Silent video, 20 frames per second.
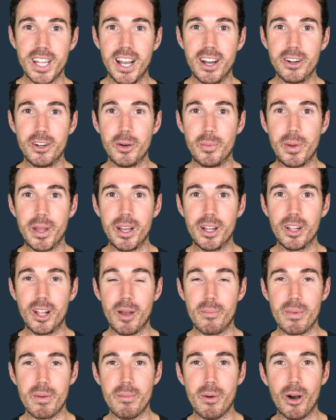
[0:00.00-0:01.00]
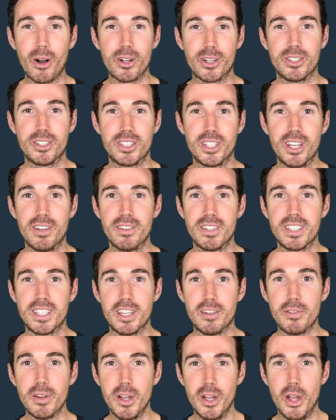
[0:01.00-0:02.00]
down uphill and be more
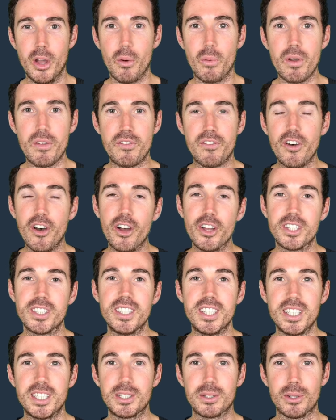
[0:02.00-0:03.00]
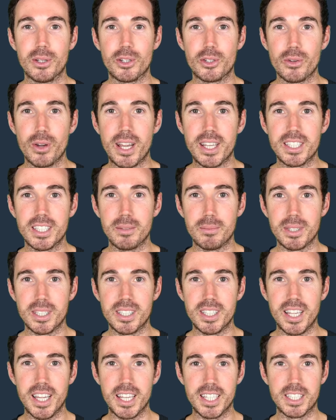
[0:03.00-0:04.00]
conservative, we first need to address the
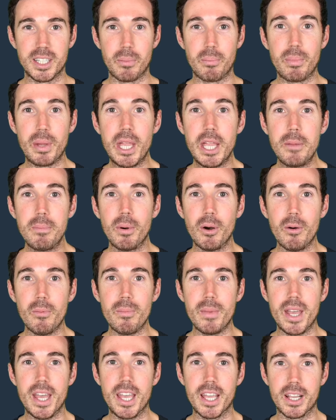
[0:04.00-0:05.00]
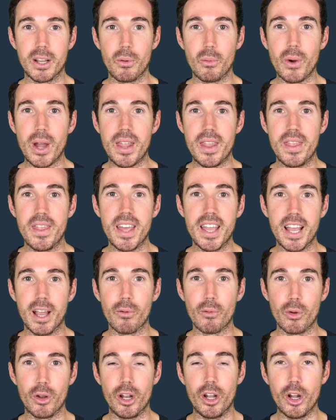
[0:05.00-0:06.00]
mistakes that people make when they
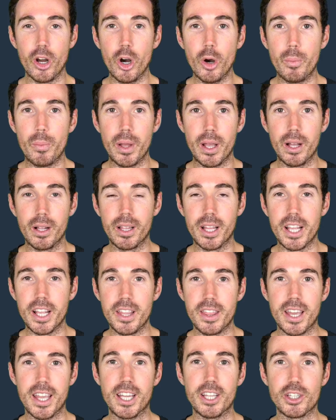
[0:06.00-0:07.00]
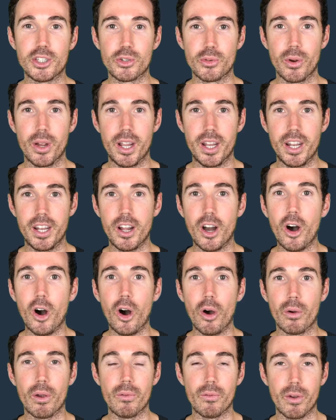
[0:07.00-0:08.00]
are running uphill, either in training
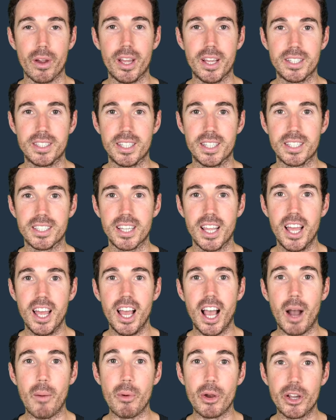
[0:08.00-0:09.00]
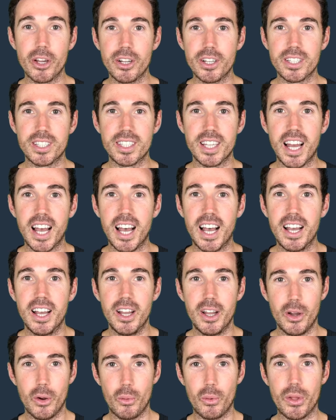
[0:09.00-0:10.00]
or in races. And we're going to start
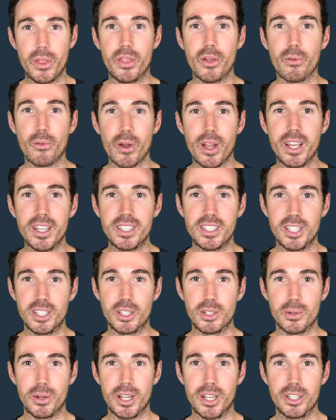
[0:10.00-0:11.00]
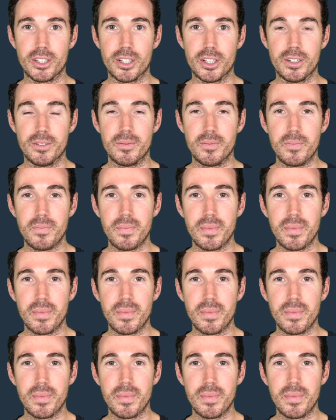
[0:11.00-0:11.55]
with the race situation.